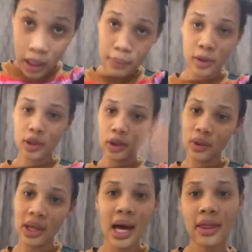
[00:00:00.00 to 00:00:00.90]
I'm gonna do
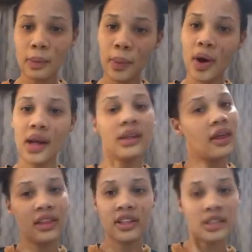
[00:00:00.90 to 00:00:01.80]
the other part and
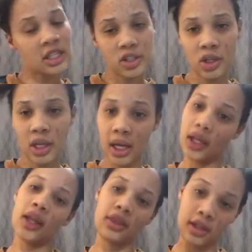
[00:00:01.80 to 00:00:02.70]
then section again,
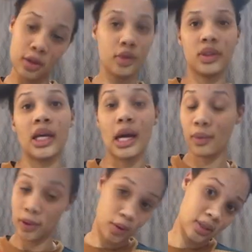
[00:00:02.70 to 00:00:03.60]
and then you'll see how
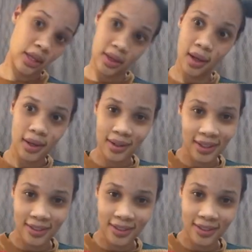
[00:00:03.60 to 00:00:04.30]
it looks at the end.